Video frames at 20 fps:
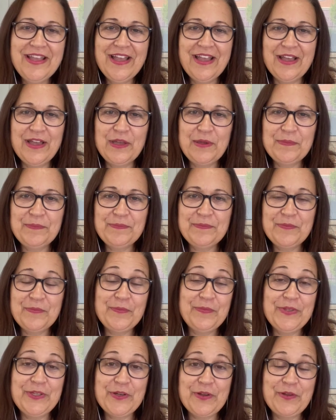
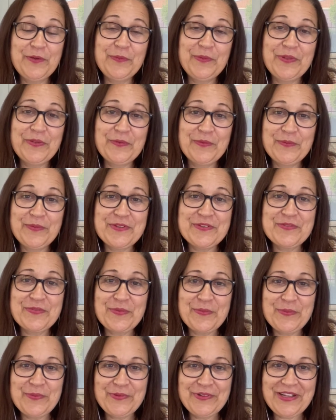Whether it was
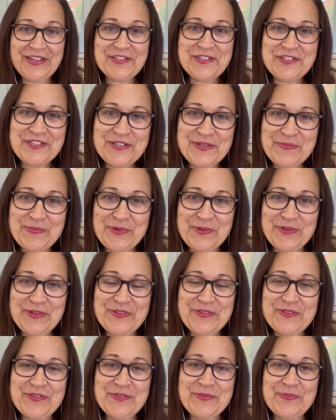from a relationship point
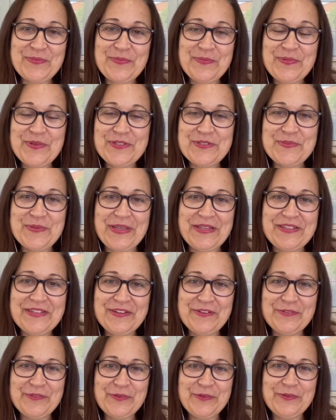of
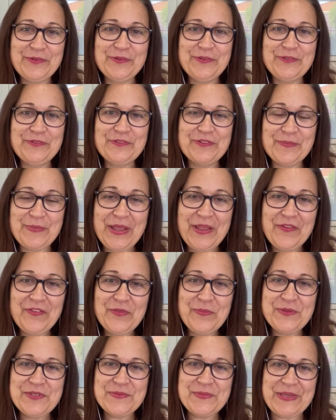perspective or from a
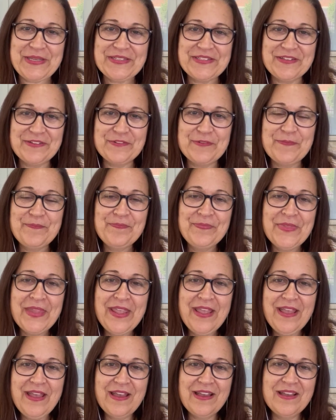health perspective.
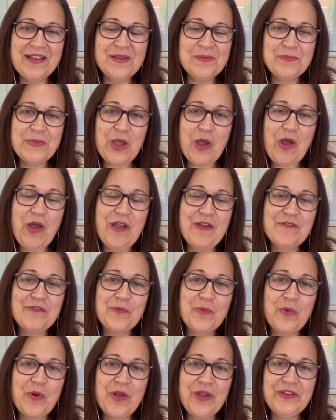I've
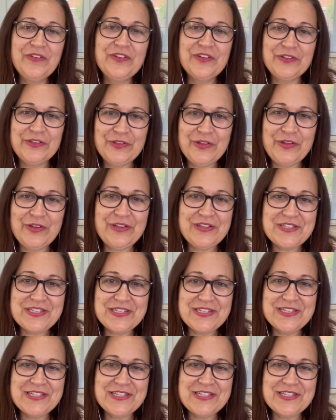worked a lot